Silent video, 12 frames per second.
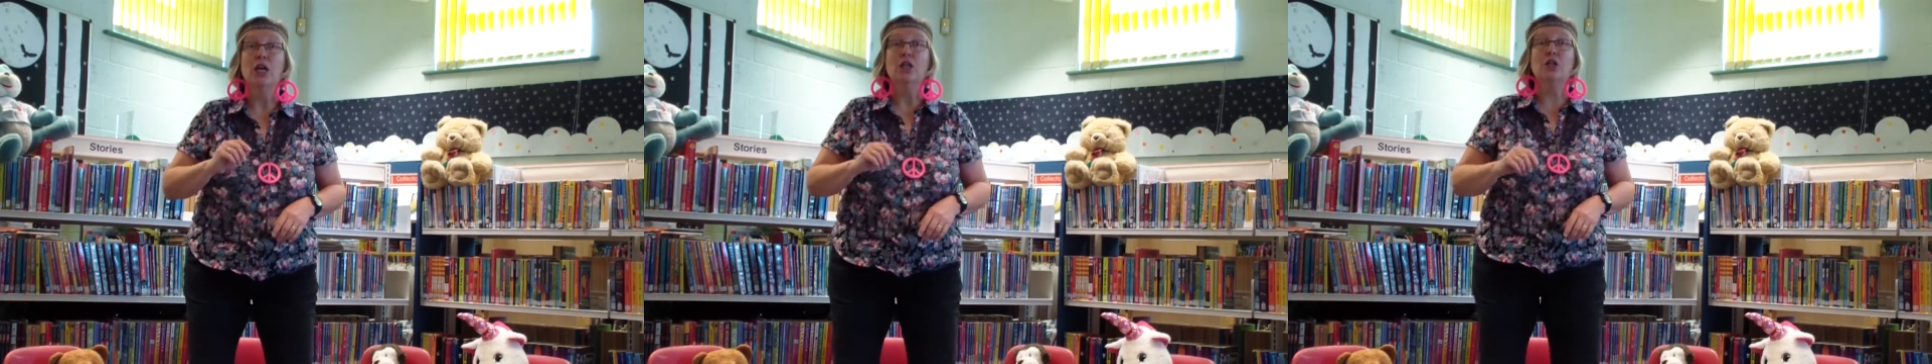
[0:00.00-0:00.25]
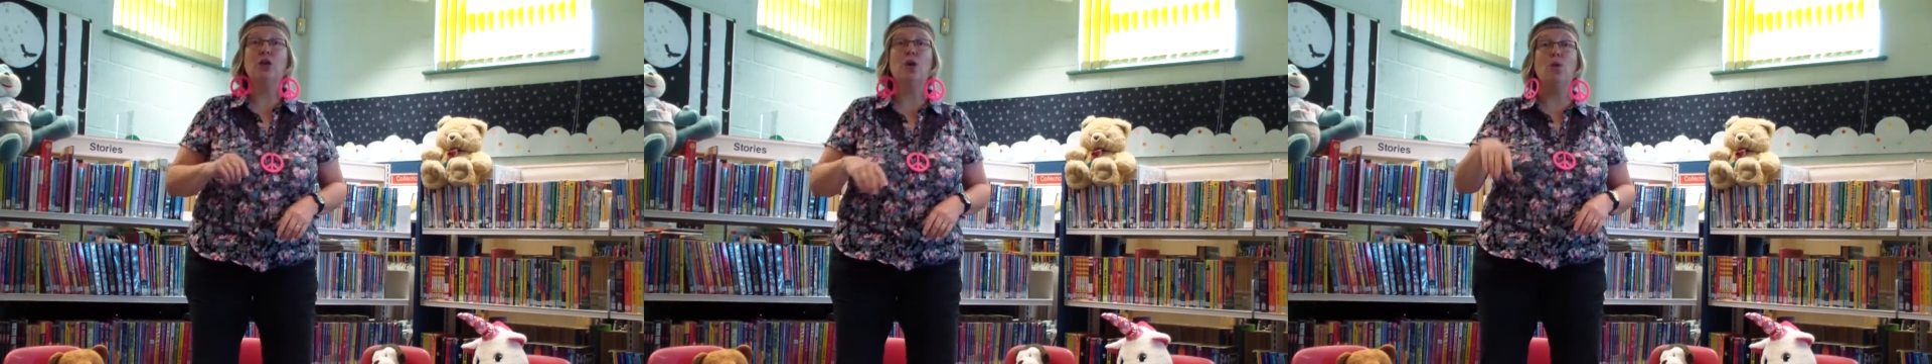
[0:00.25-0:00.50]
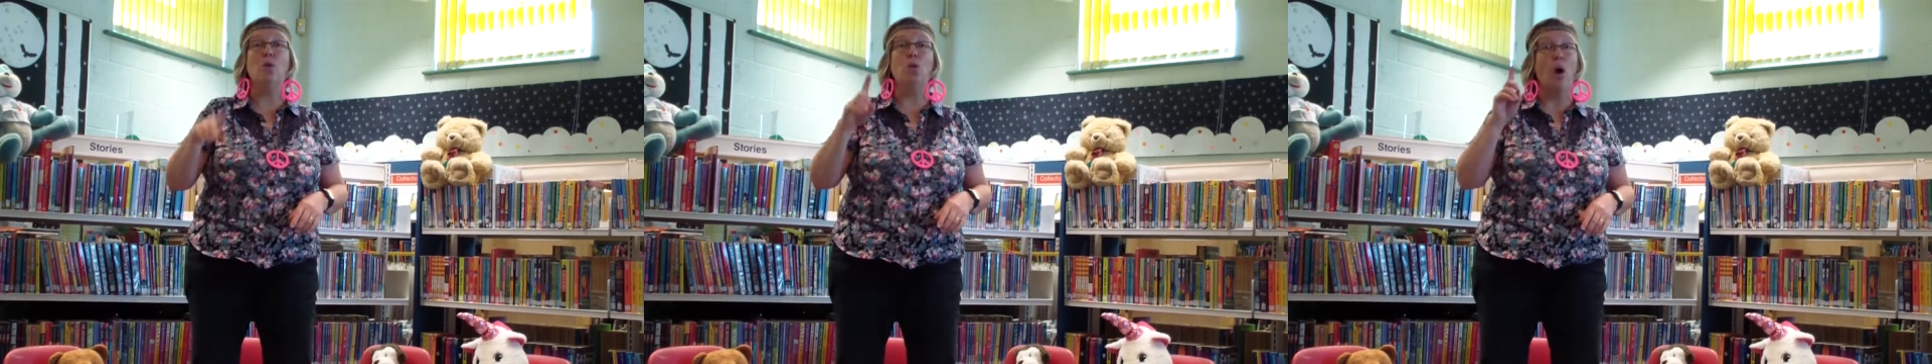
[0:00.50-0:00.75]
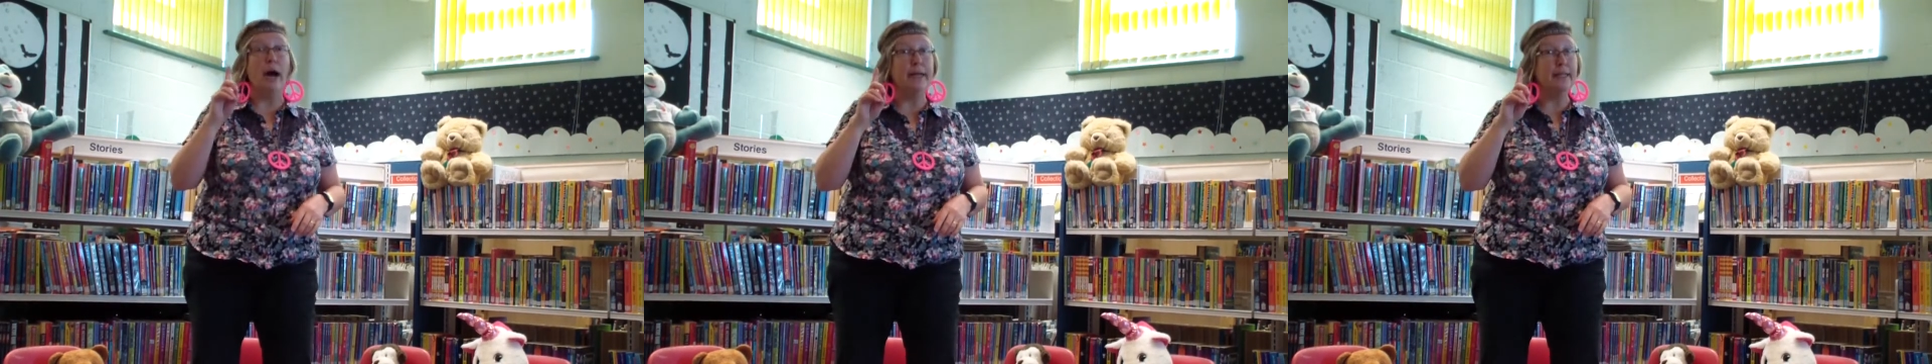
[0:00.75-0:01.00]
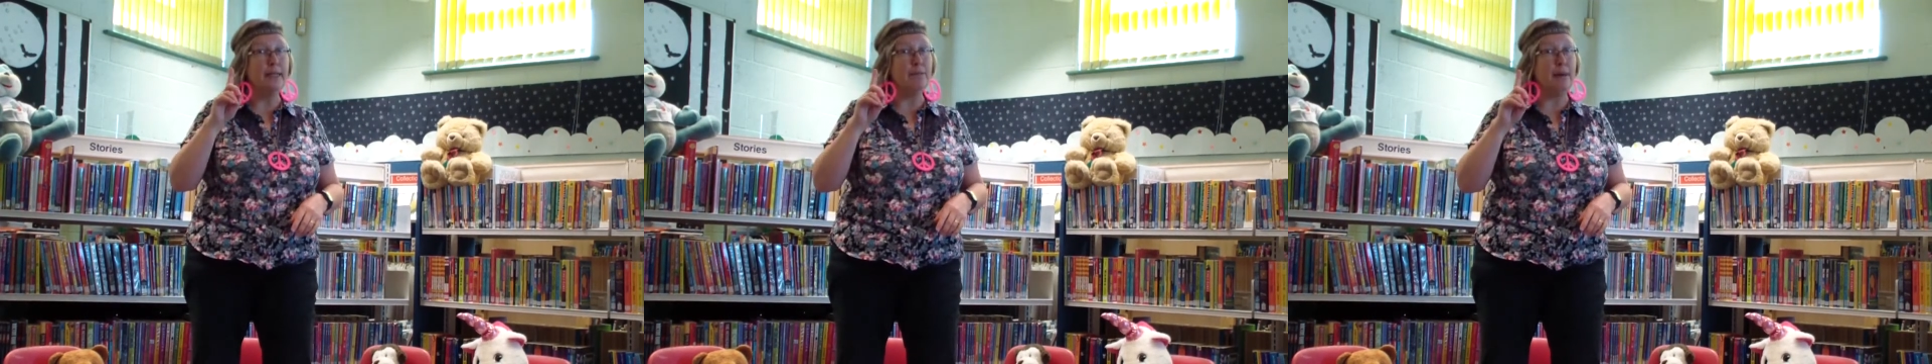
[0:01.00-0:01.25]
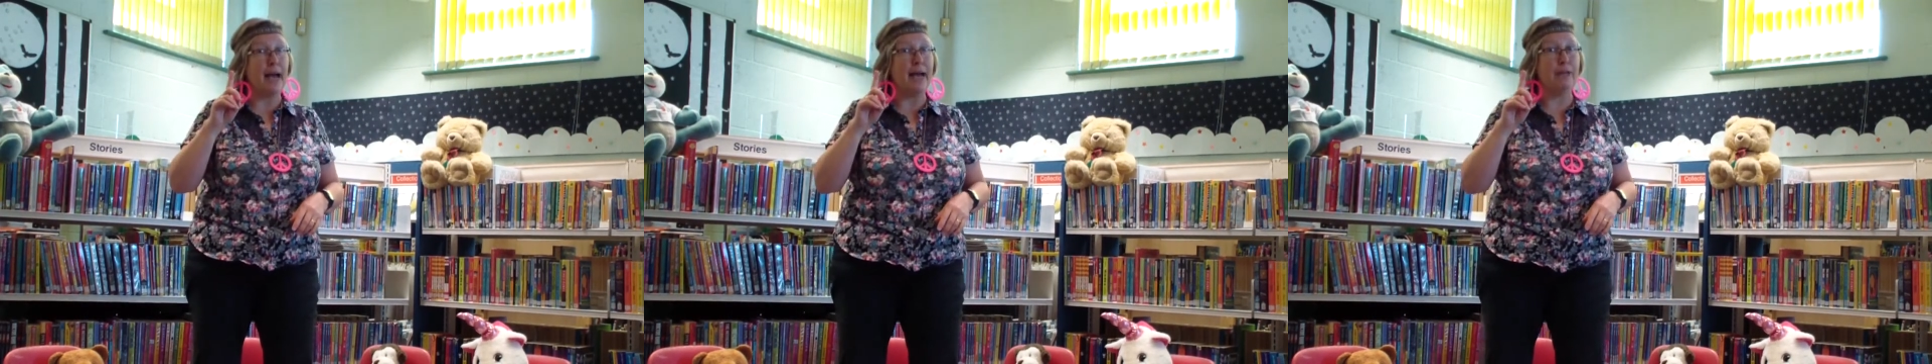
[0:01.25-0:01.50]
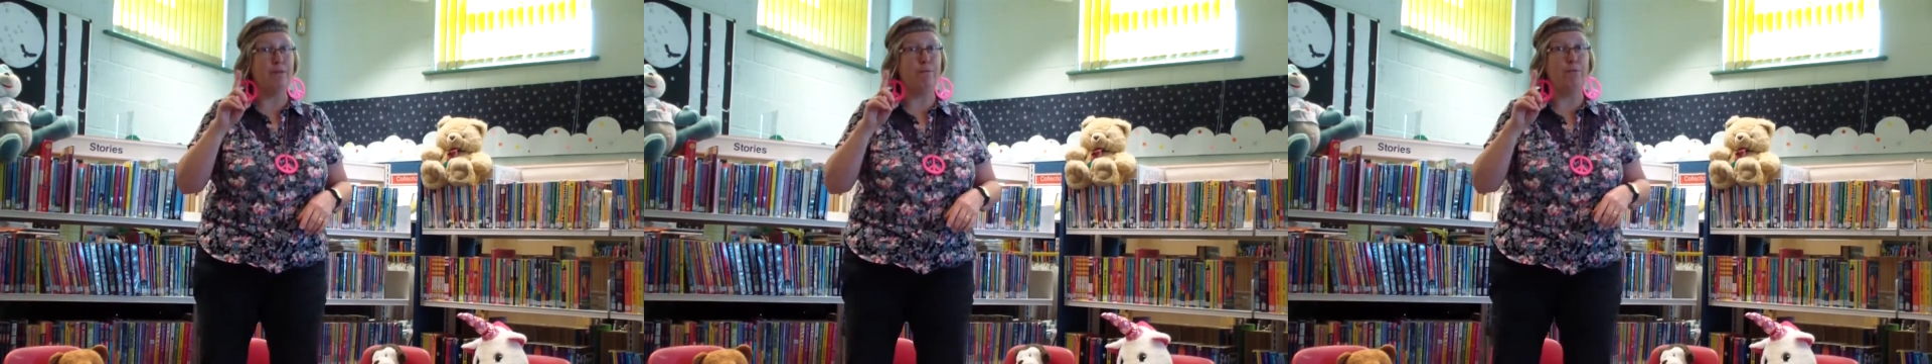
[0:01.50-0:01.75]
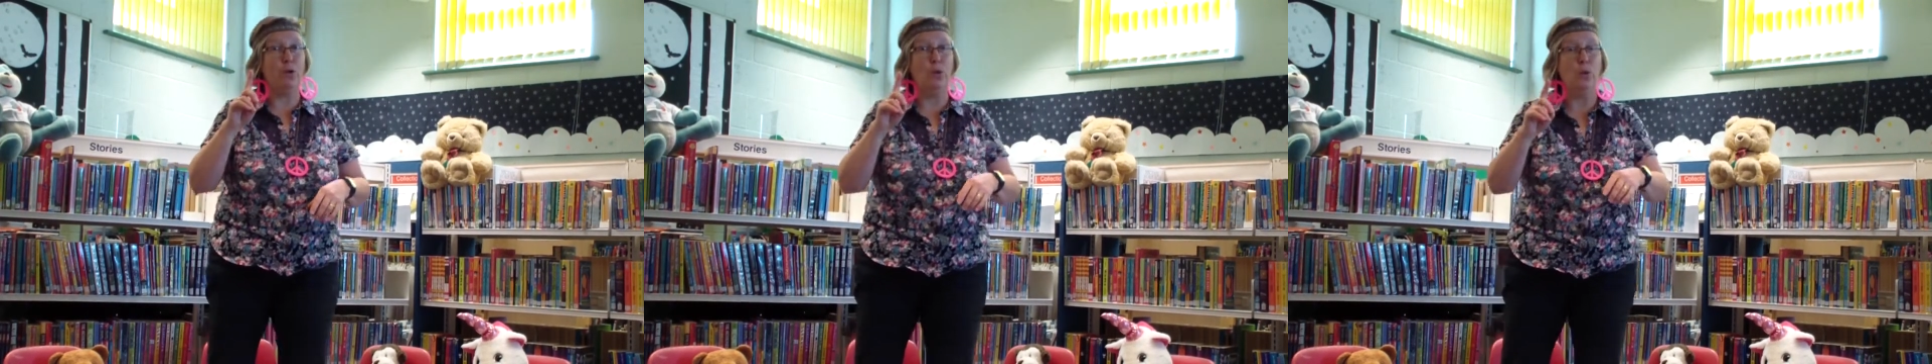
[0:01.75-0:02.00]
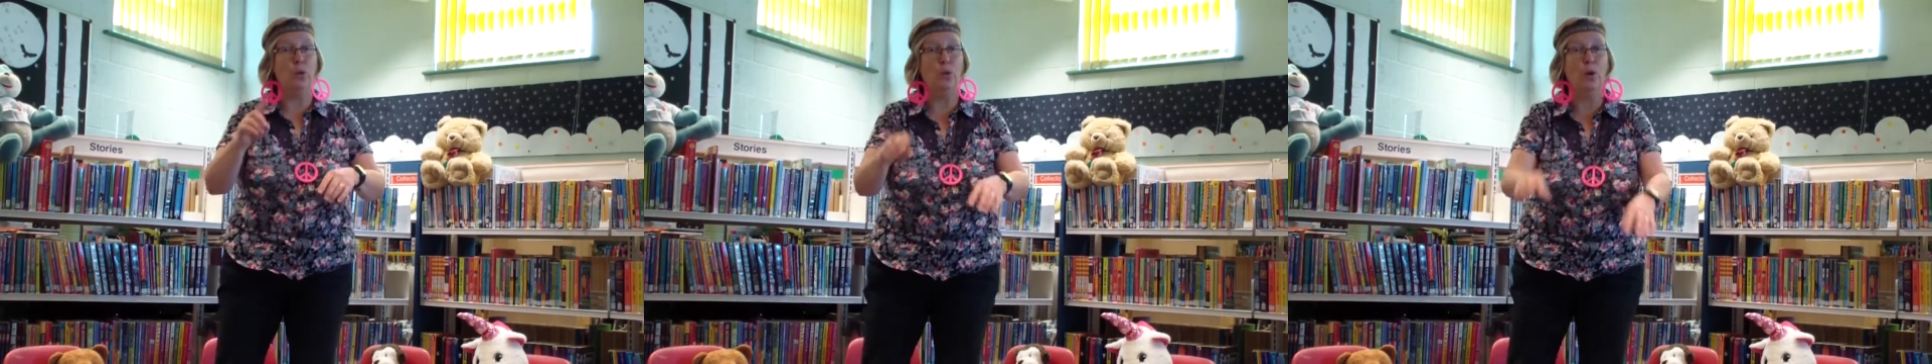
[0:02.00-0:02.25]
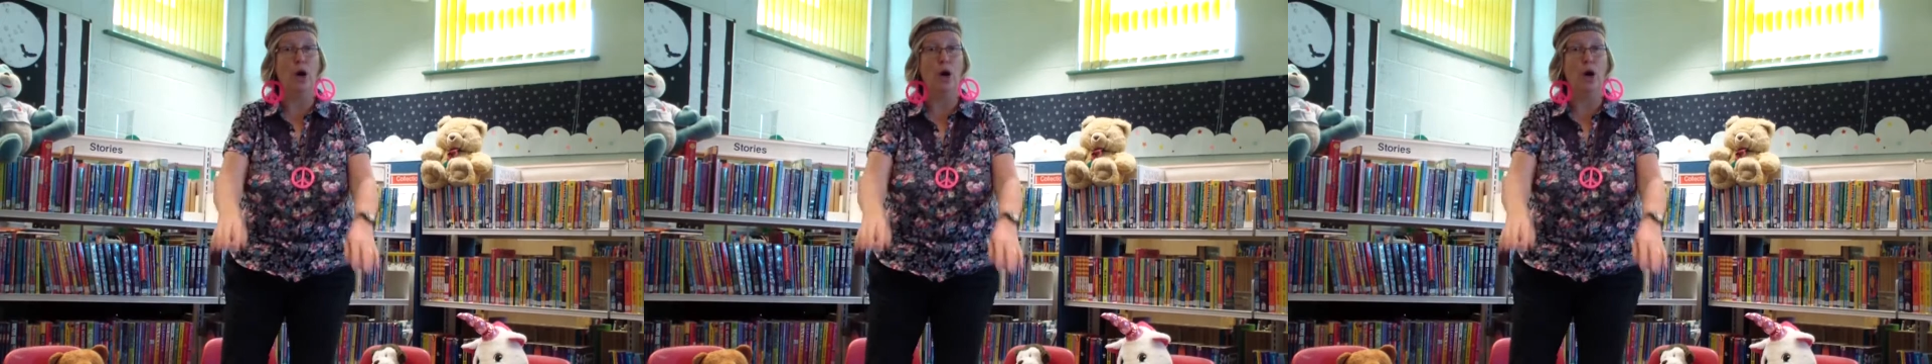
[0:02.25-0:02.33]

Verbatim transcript: so one man flew